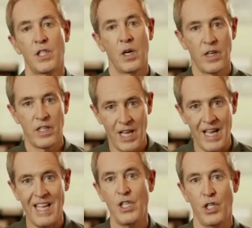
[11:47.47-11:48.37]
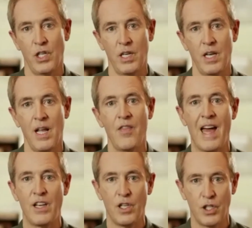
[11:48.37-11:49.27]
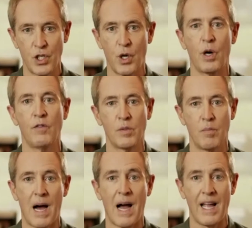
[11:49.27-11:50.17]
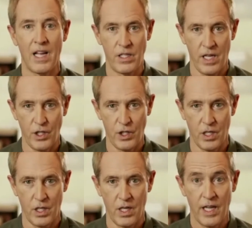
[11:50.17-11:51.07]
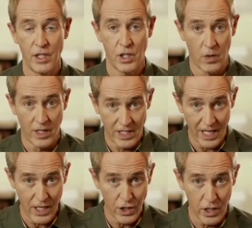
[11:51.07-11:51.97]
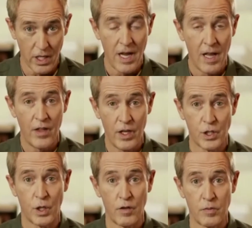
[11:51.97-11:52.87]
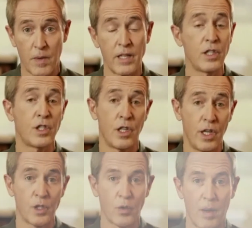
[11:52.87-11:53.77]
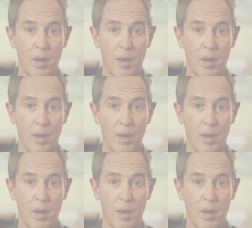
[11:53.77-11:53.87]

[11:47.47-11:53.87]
there a tension that deserves my attention? Is there a tension that deserves my attention? Here's what I